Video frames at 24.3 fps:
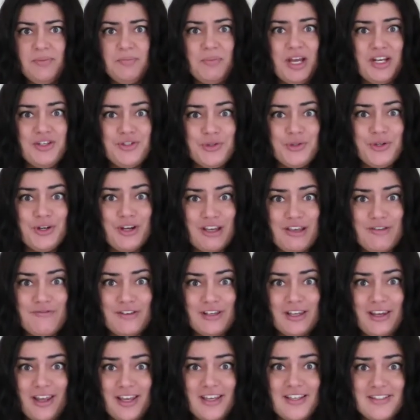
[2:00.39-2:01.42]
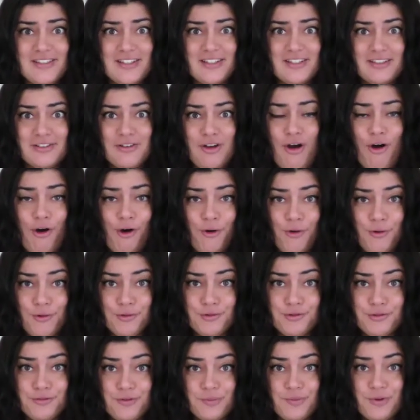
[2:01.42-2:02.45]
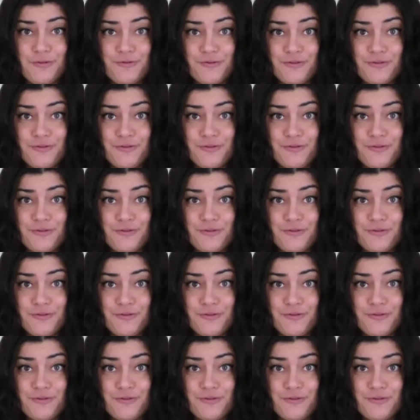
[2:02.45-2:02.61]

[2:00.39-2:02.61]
My daughter even likes it cold from the